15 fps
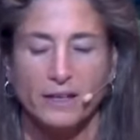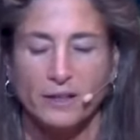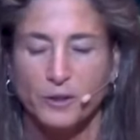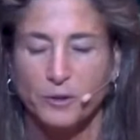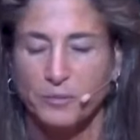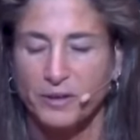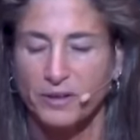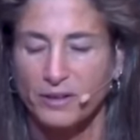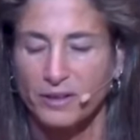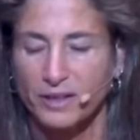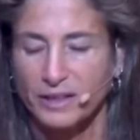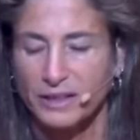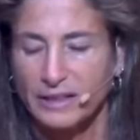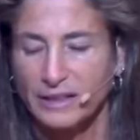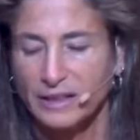
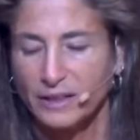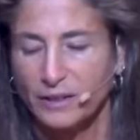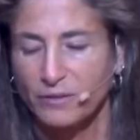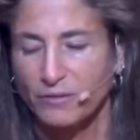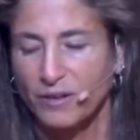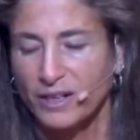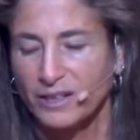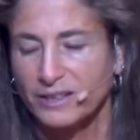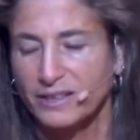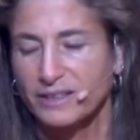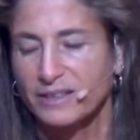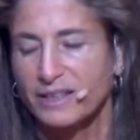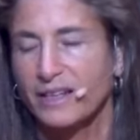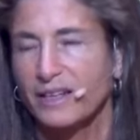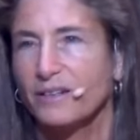humility
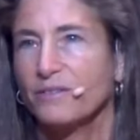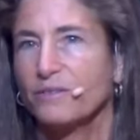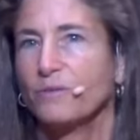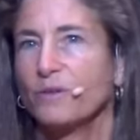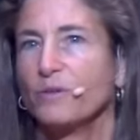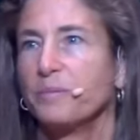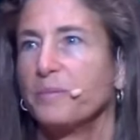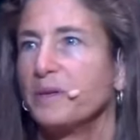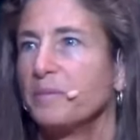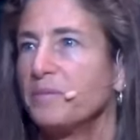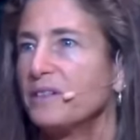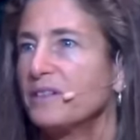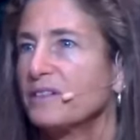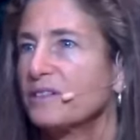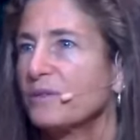arises out of what might
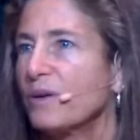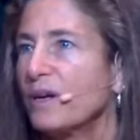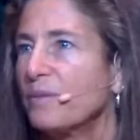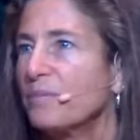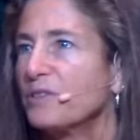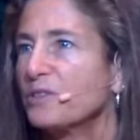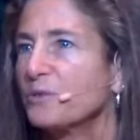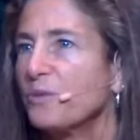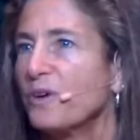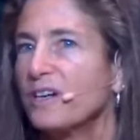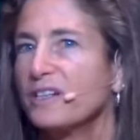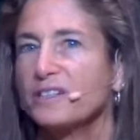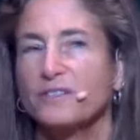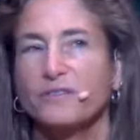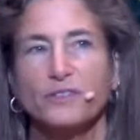be described as
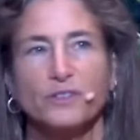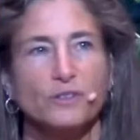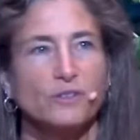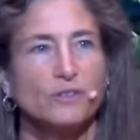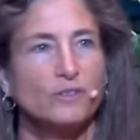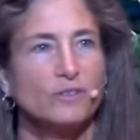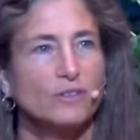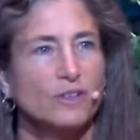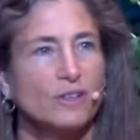wise view,